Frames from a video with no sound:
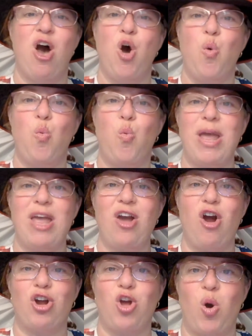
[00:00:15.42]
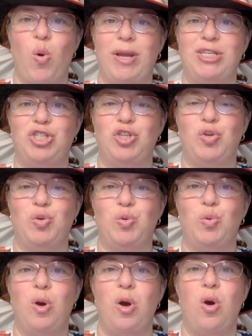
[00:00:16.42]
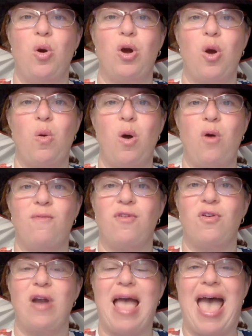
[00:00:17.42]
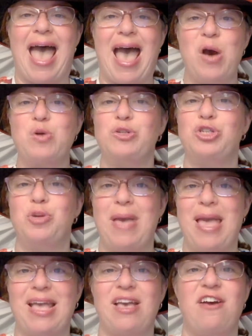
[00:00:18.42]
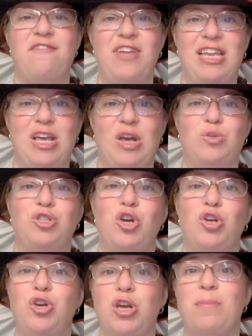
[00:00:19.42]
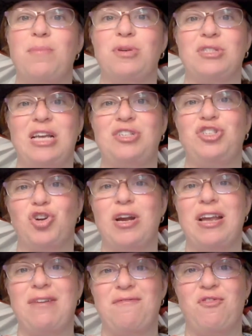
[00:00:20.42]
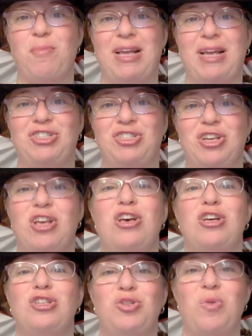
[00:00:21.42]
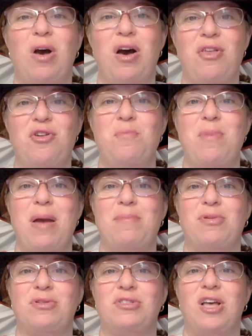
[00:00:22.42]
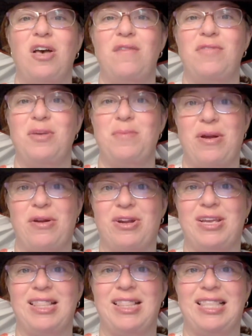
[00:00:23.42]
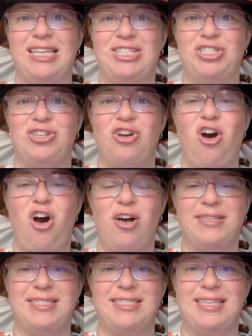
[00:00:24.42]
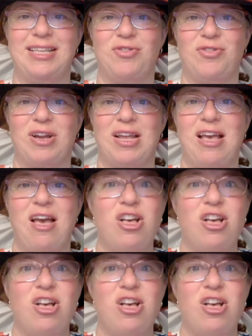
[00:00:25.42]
We are going to go over how to make a video so you can present your information to other members of the American Legion Auxiliary.